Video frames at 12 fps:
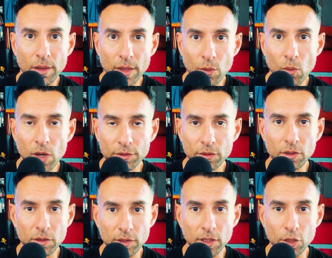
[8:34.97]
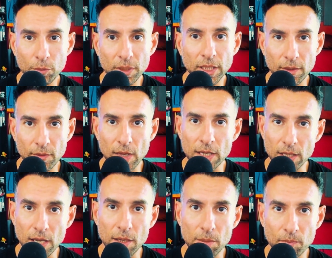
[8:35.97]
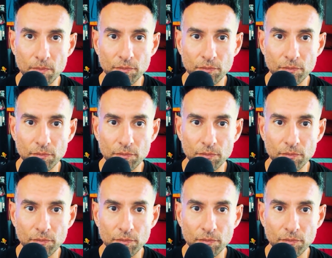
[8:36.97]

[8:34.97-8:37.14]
They want to continue playing that game.